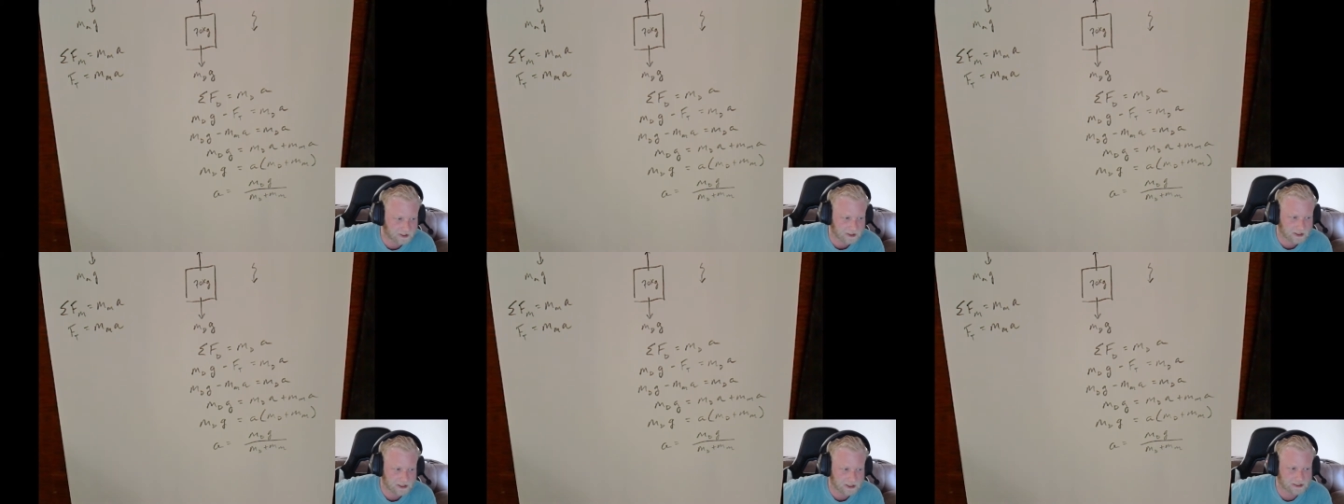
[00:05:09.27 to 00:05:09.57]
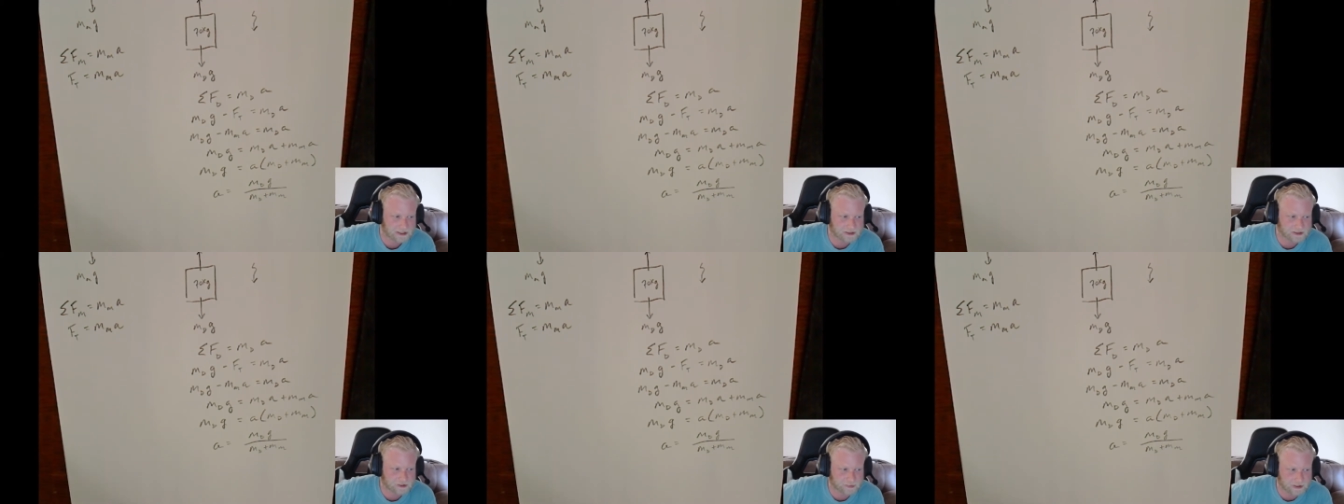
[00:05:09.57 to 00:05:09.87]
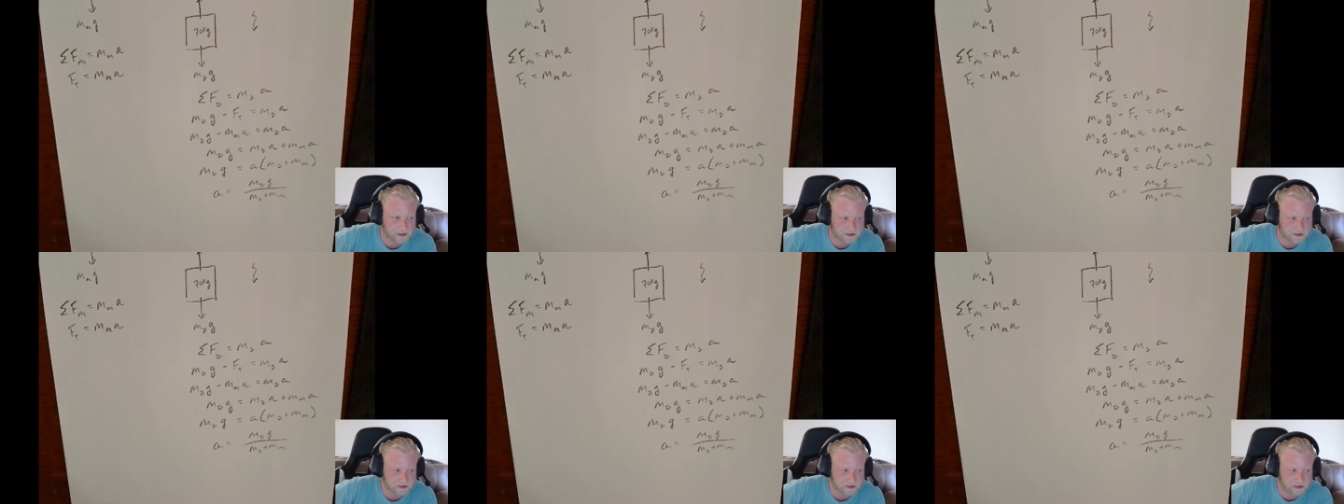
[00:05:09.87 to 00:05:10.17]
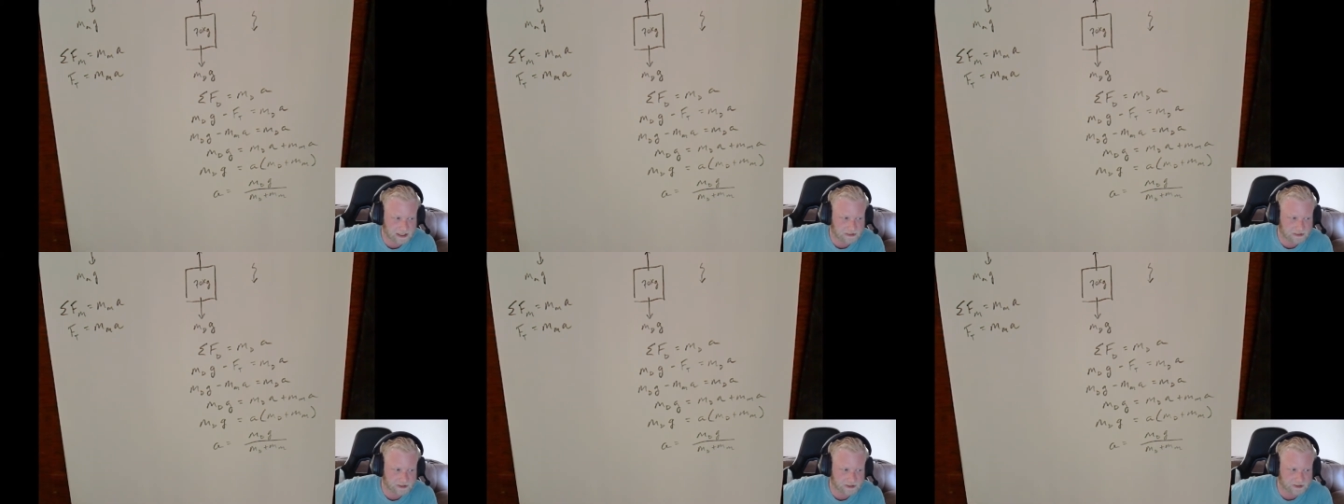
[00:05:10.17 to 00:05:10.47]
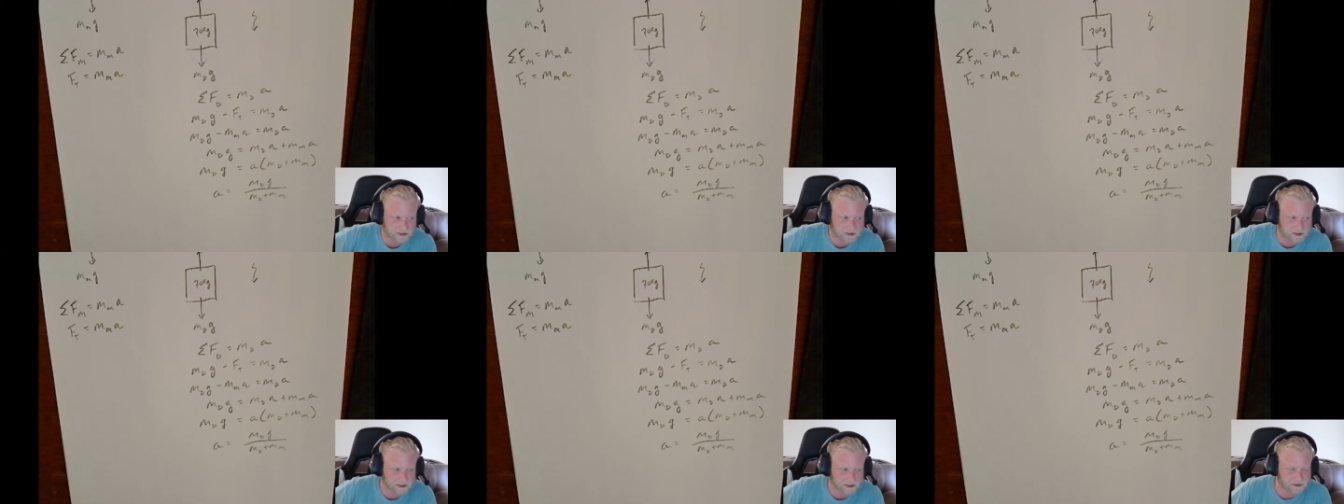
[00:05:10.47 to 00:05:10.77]
It just makes your life
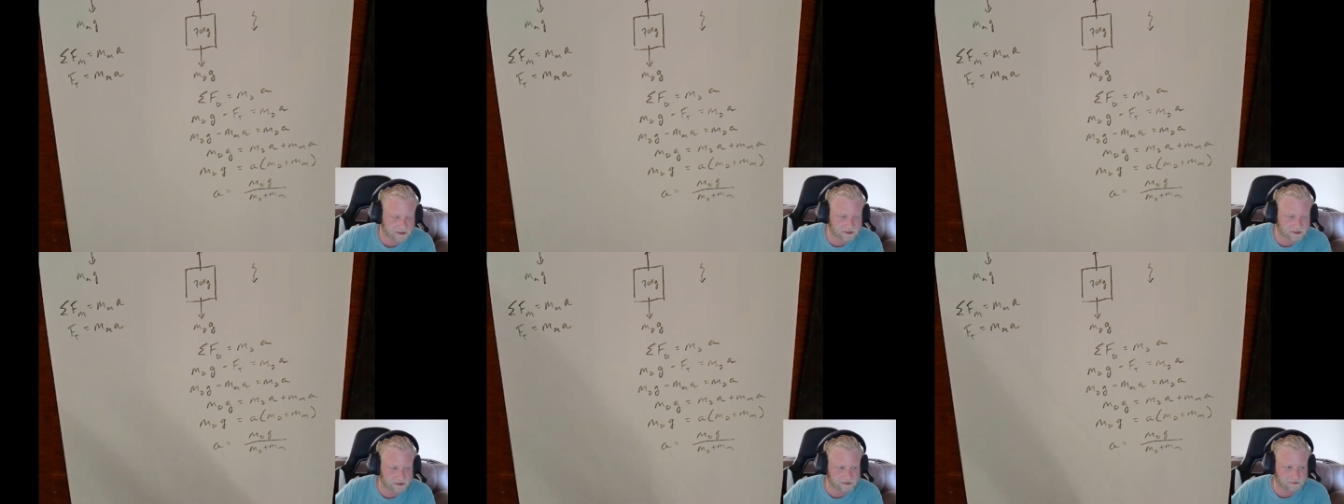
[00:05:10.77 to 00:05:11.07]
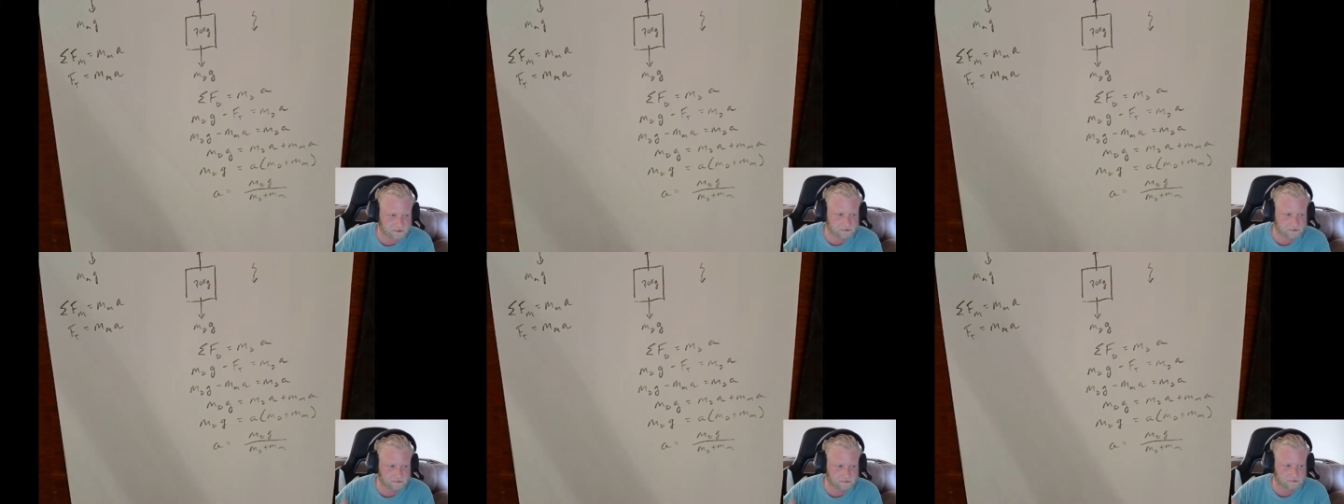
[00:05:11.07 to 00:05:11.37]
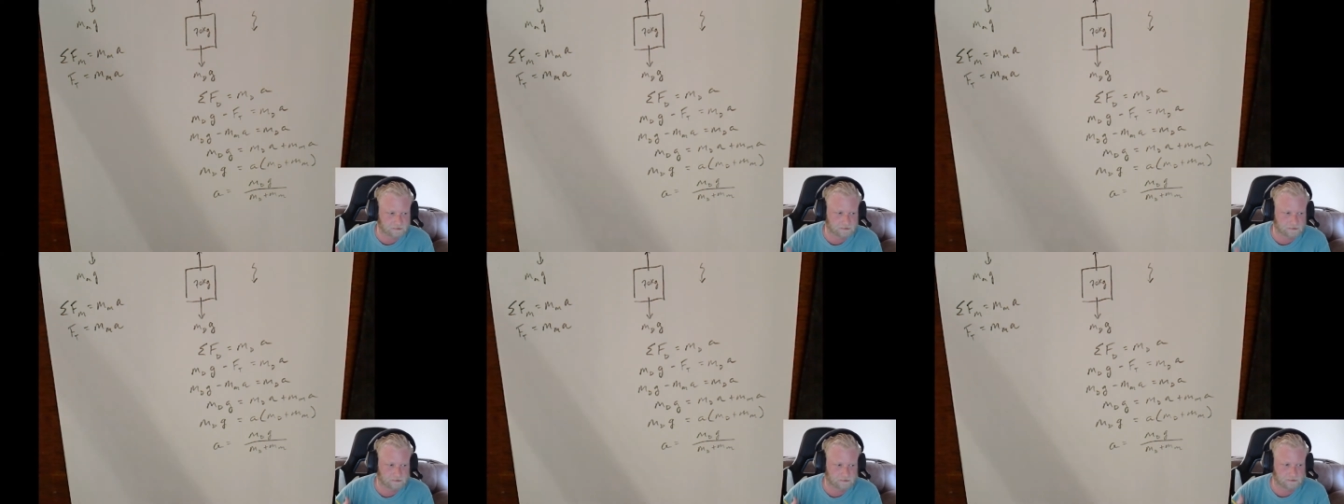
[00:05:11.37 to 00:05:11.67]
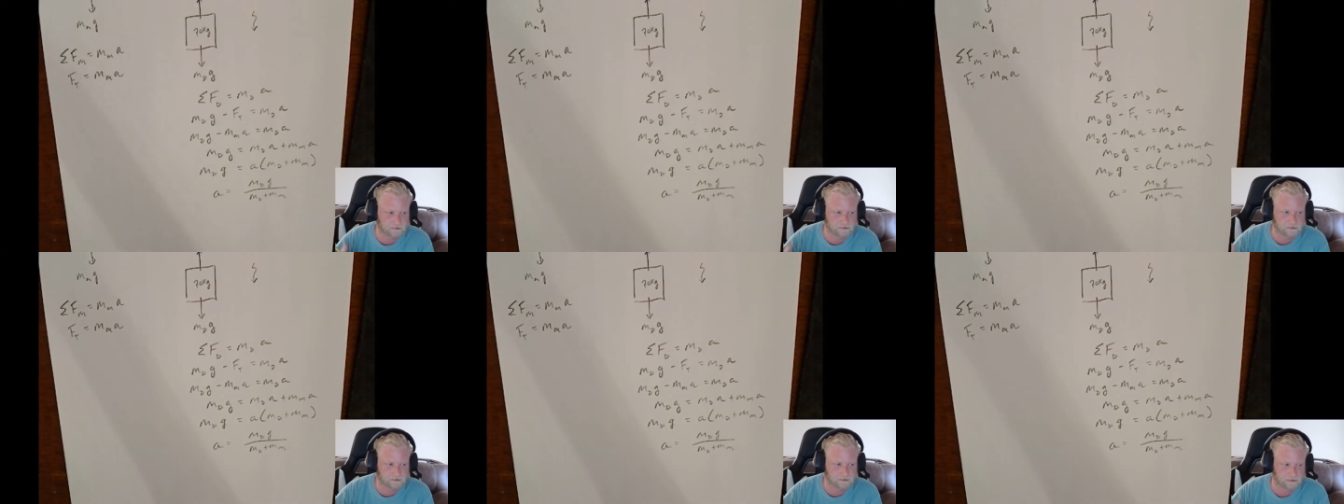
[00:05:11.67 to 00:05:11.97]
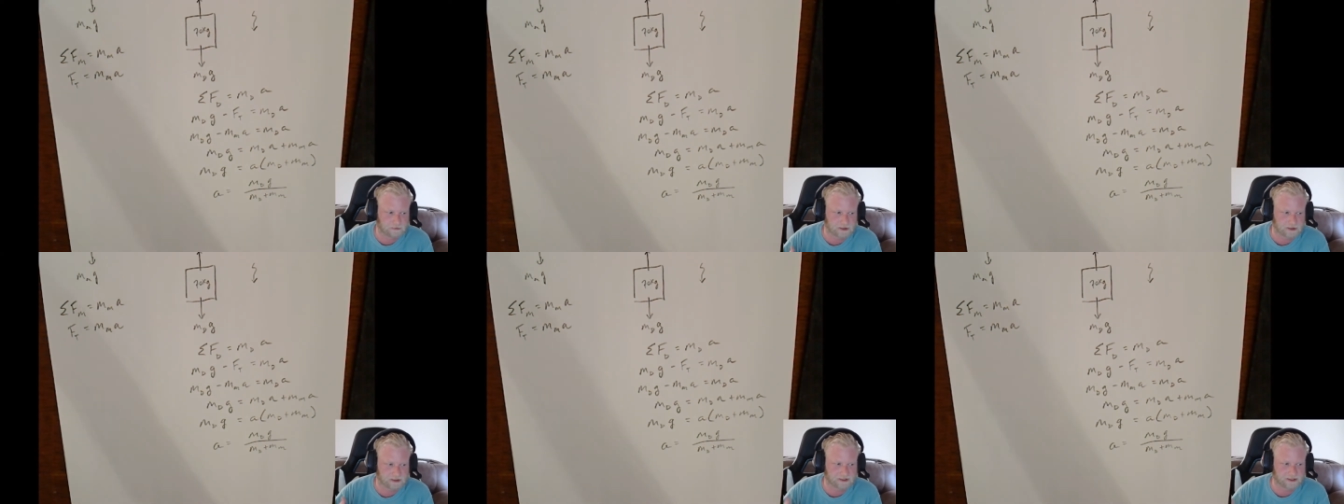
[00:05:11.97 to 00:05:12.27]
easier. It's
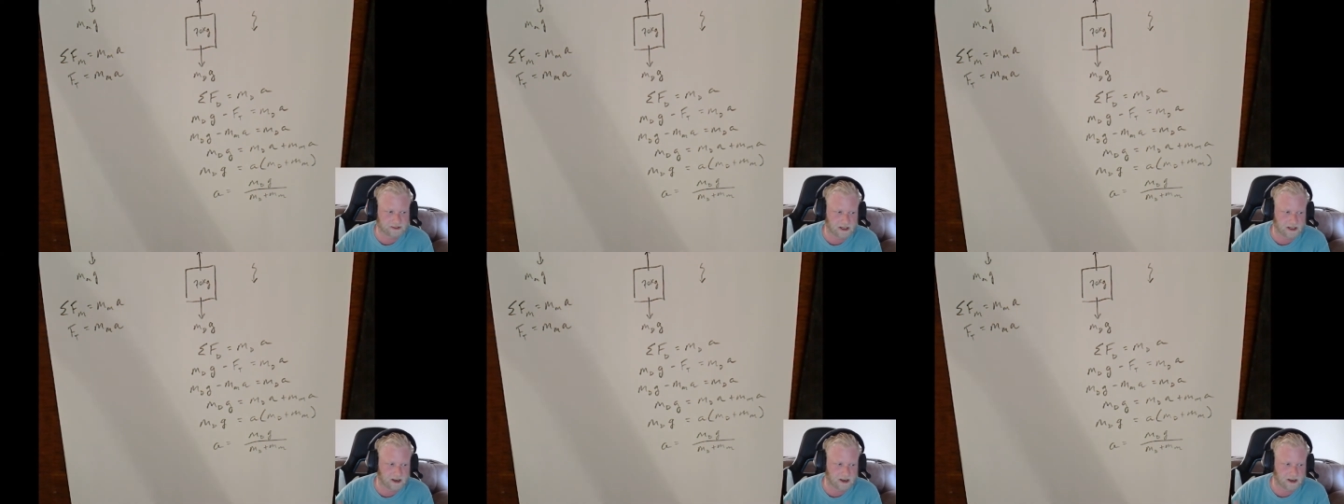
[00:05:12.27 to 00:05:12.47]
it's uh,